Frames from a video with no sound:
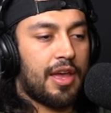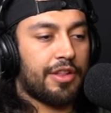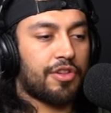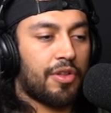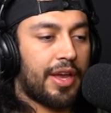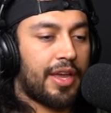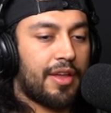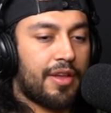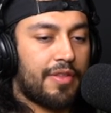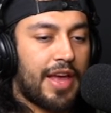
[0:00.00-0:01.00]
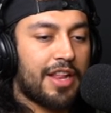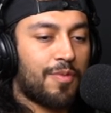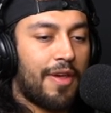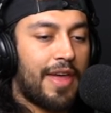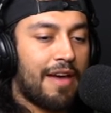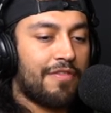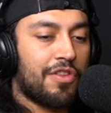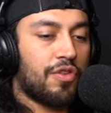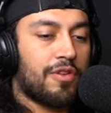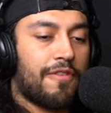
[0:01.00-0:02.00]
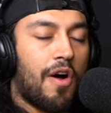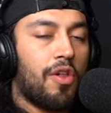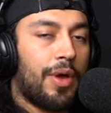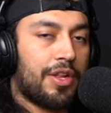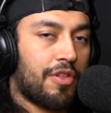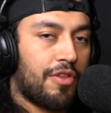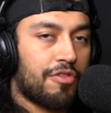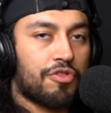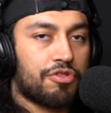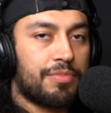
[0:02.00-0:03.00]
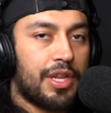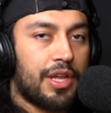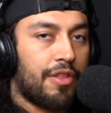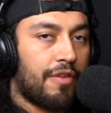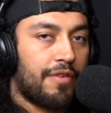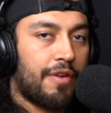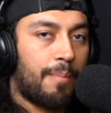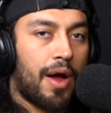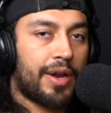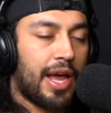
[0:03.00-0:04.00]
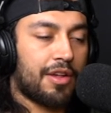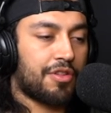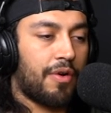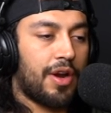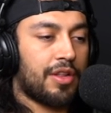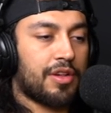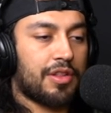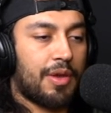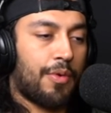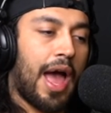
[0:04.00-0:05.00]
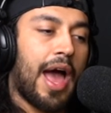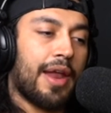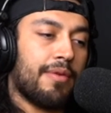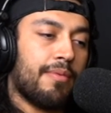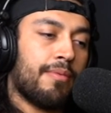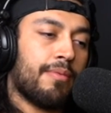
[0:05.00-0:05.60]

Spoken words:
And so like, that's why they have these huge followings on their social media and their podcasts already, is because they had